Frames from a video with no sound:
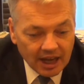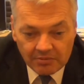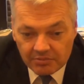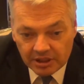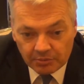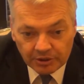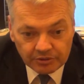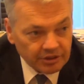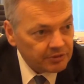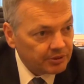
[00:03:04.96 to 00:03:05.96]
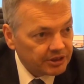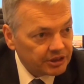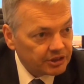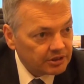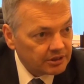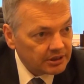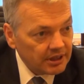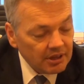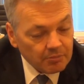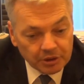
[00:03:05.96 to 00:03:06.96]
I mean about transportation,
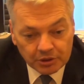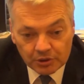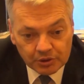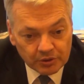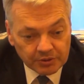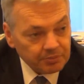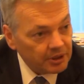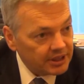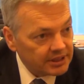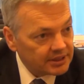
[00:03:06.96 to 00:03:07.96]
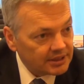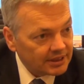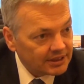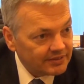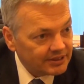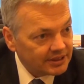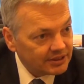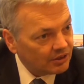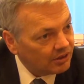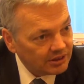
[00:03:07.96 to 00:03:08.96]
but also in police
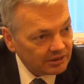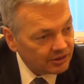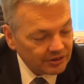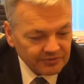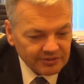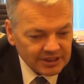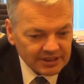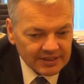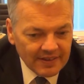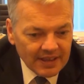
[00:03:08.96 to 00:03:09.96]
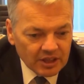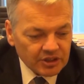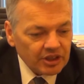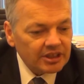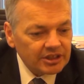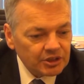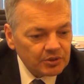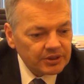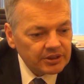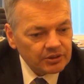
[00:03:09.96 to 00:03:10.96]
activities or in other fields. The second
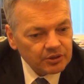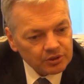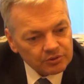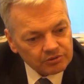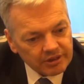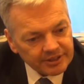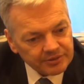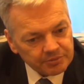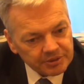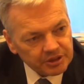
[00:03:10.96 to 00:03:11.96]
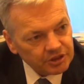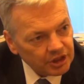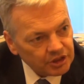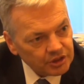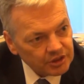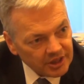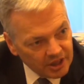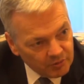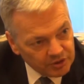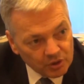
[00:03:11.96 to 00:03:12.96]
issue is also to try to be in touch
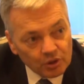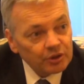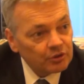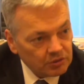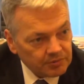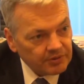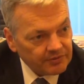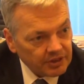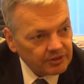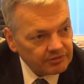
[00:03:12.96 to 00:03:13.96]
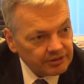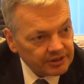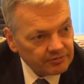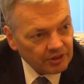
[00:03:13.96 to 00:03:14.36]
with other groups of countries.